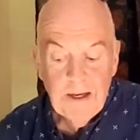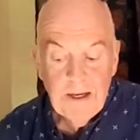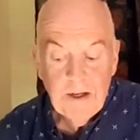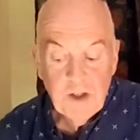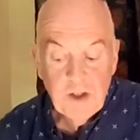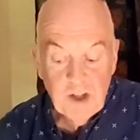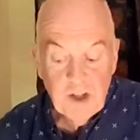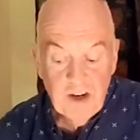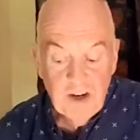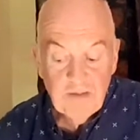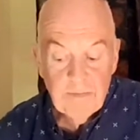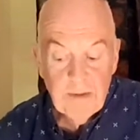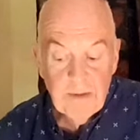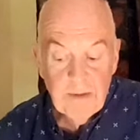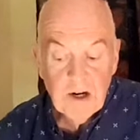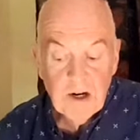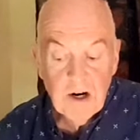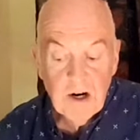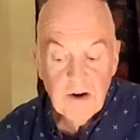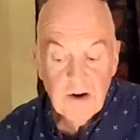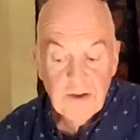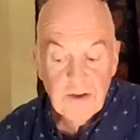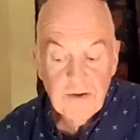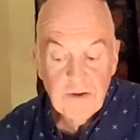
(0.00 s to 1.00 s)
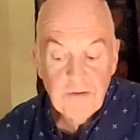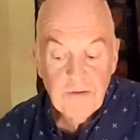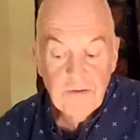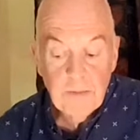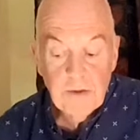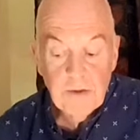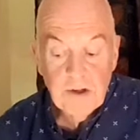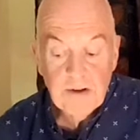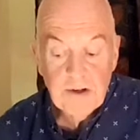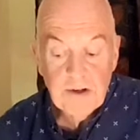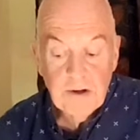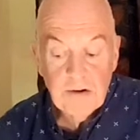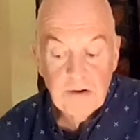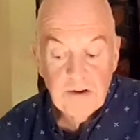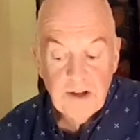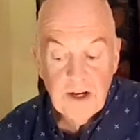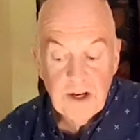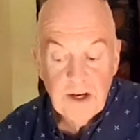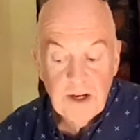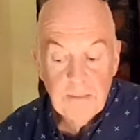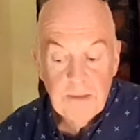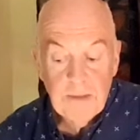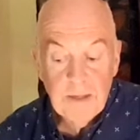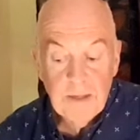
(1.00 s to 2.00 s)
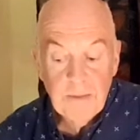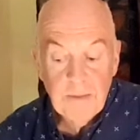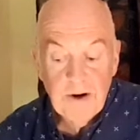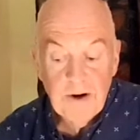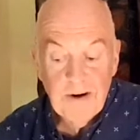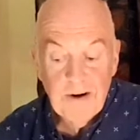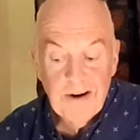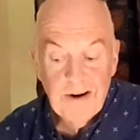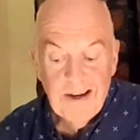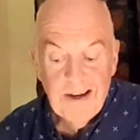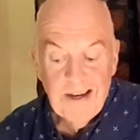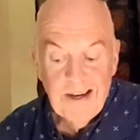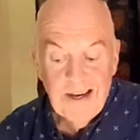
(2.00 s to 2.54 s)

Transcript: Jeff MacArthur from just outside Melbourne,